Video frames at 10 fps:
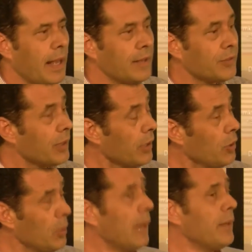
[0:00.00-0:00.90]
and see
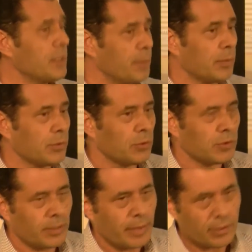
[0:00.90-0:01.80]
who are these people
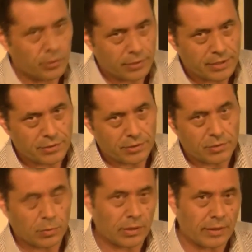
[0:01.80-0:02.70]
talking about your
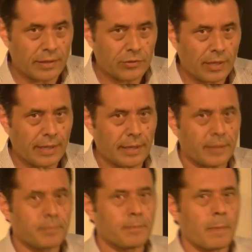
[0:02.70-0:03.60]
research, what are they saying.
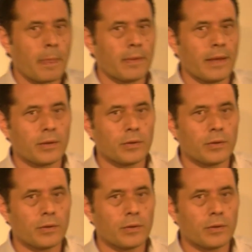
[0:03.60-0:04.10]
They